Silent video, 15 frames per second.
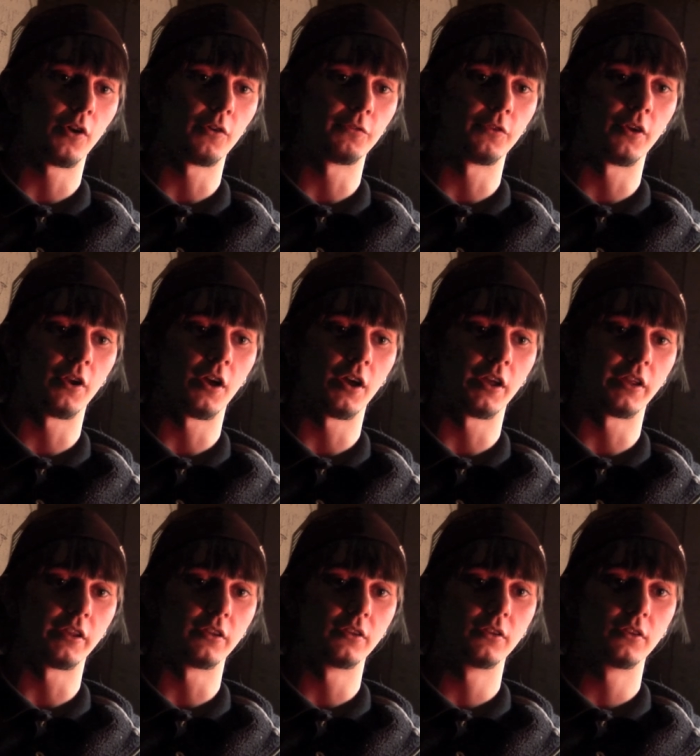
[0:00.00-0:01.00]
fault for not
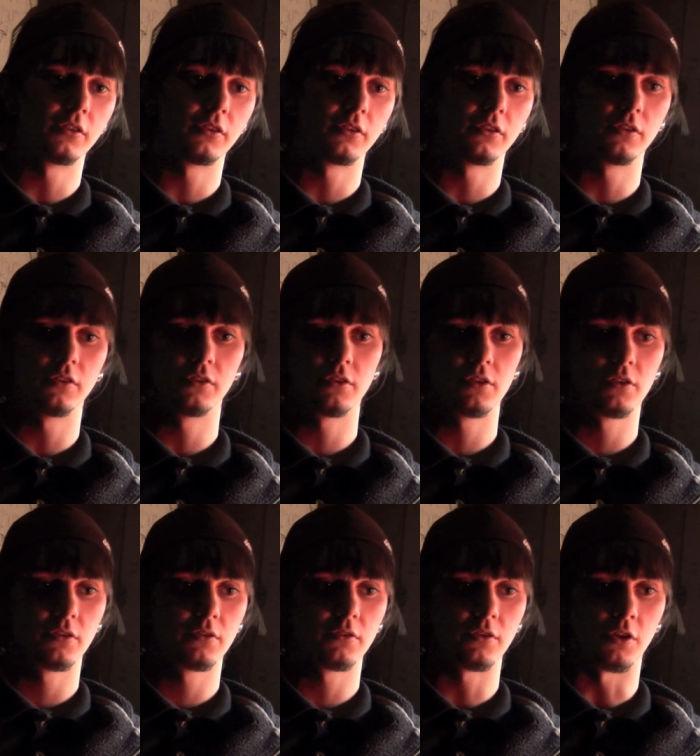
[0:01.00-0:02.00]

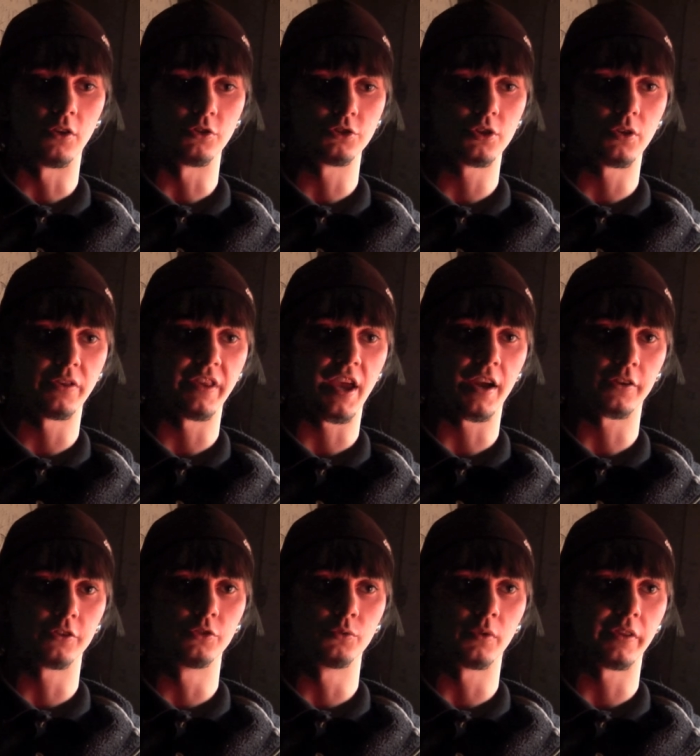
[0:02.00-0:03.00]
you know, showing the
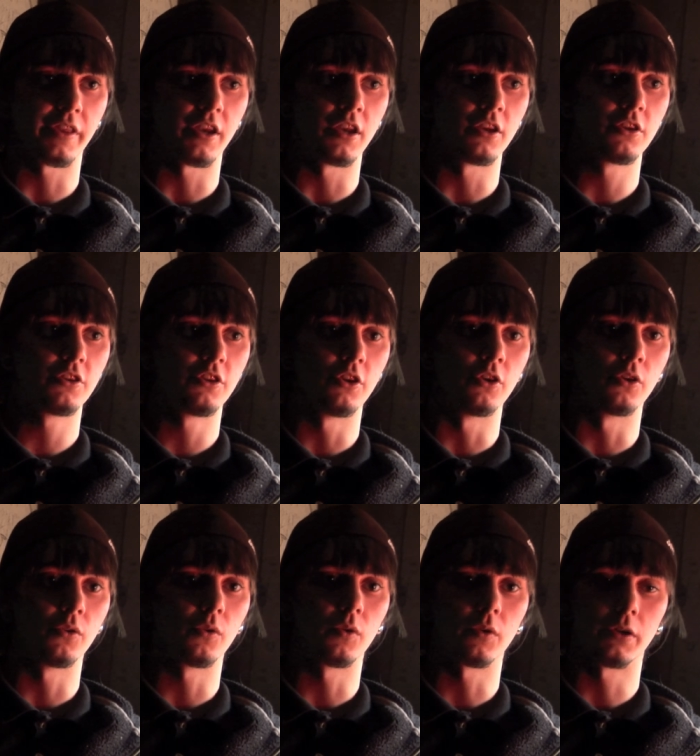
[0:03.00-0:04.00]
actors what they need to do
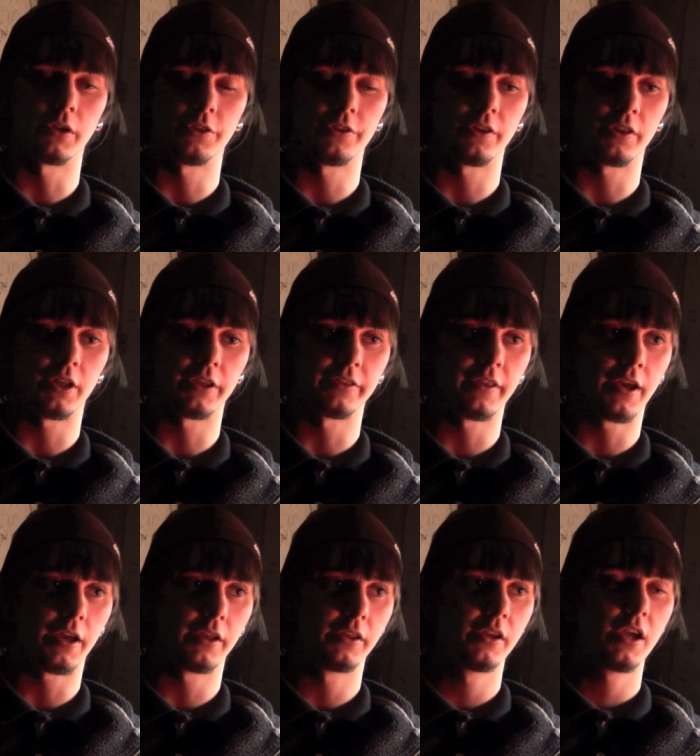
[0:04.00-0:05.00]
or anything like that.
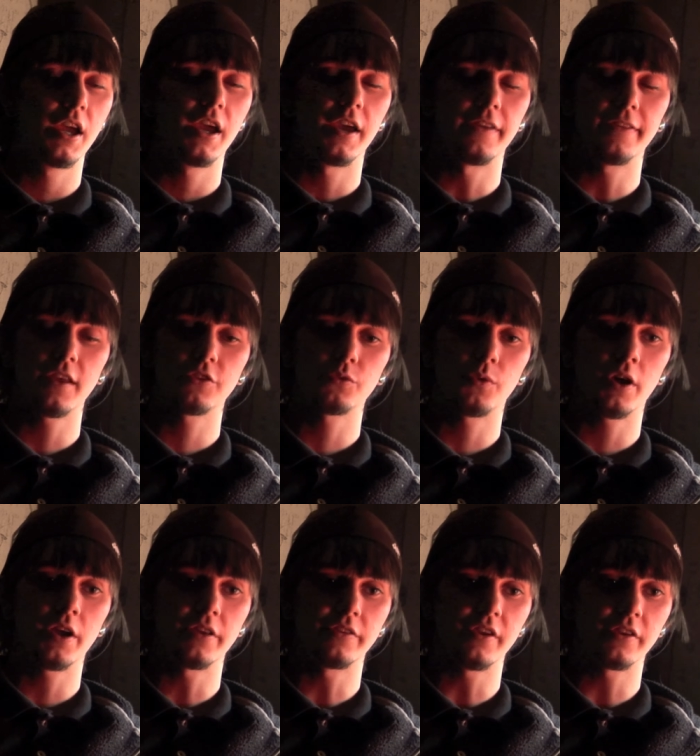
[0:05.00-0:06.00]
And that's
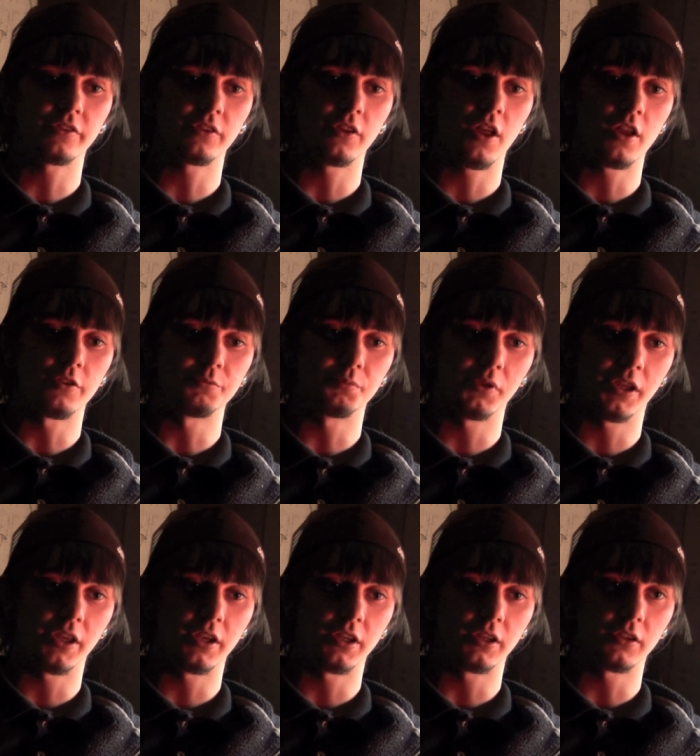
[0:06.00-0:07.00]
why it takes a lot of
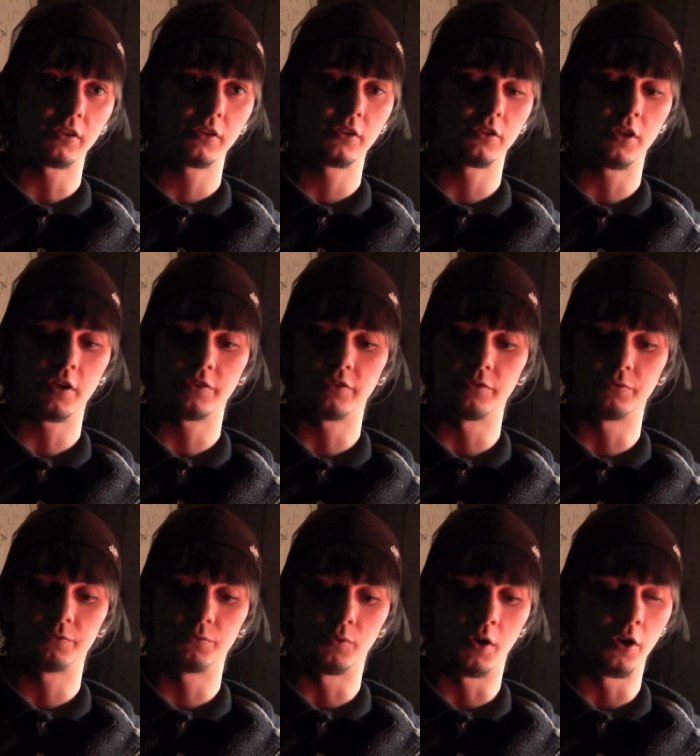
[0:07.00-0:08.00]
planning, lots of
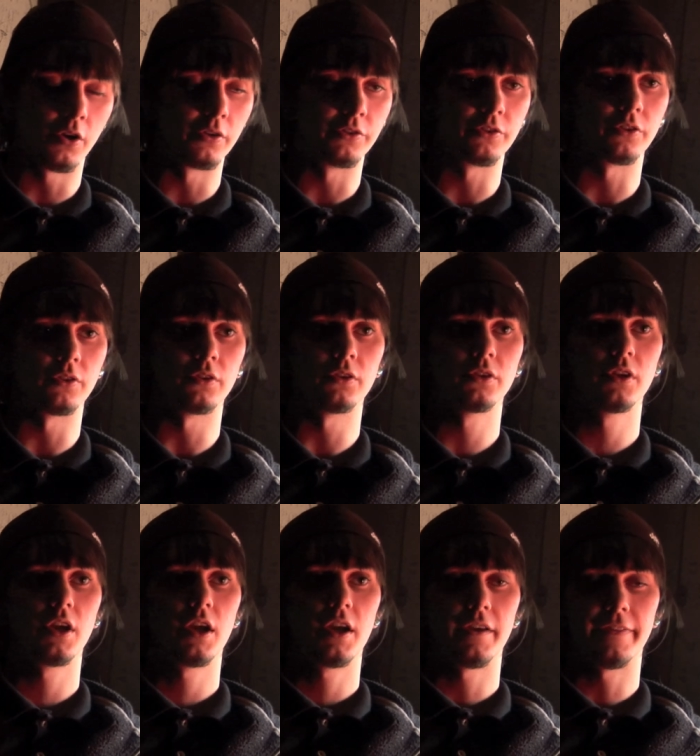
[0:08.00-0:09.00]
rehearsal,
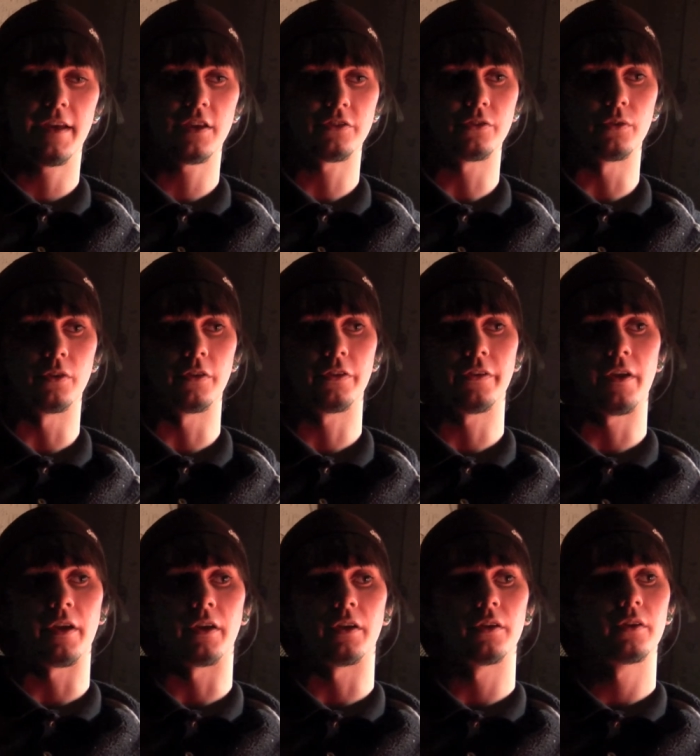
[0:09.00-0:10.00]
and that sort of
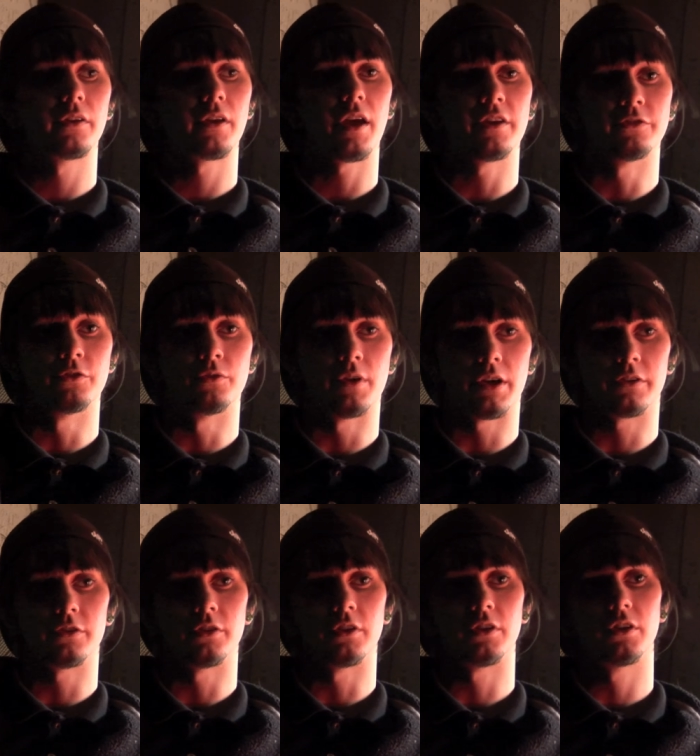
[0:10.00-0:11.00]
thing as a
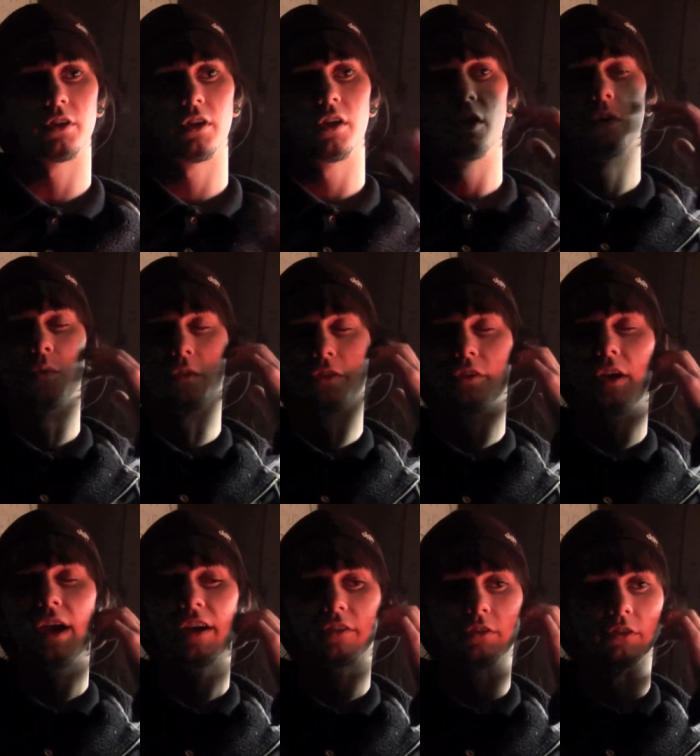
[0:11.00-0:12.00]
director. But they're
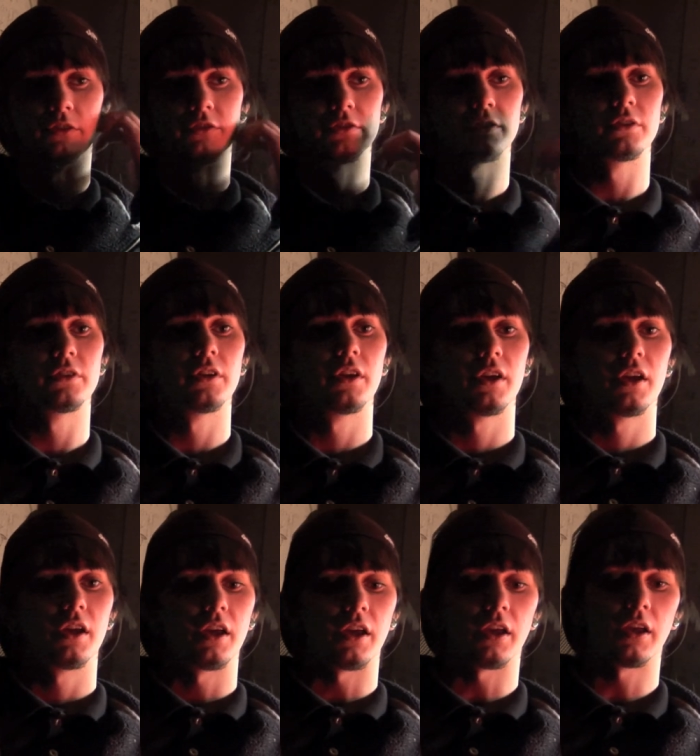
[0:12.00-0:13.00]
actors,
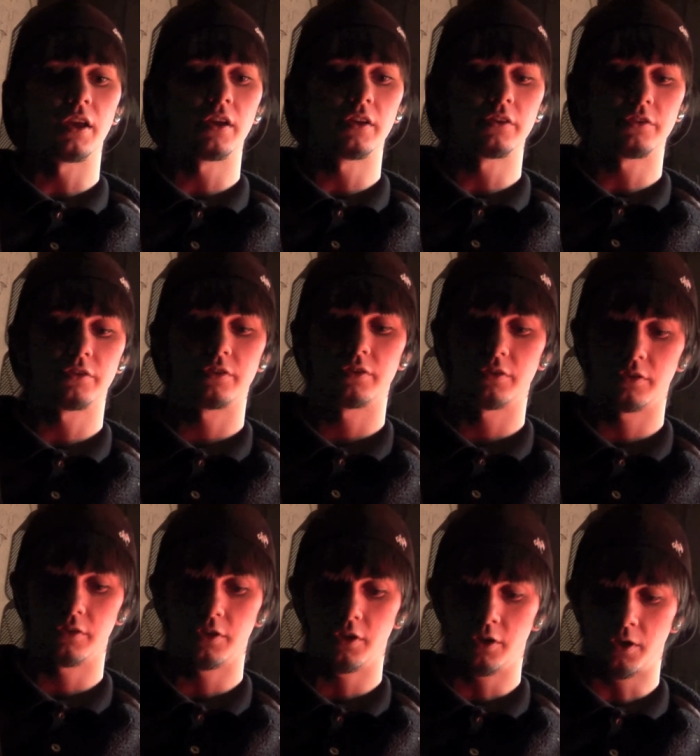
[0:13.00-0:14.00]
and
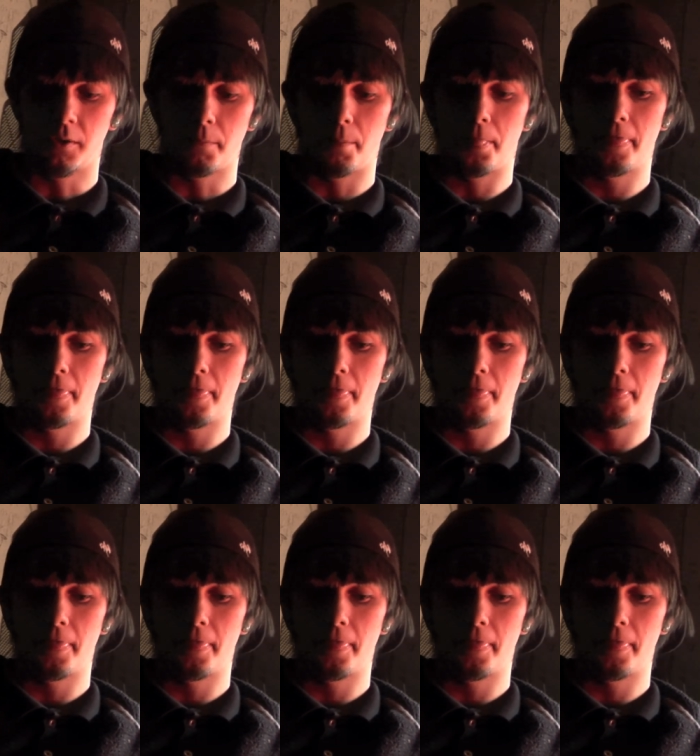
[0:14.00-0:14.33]
um,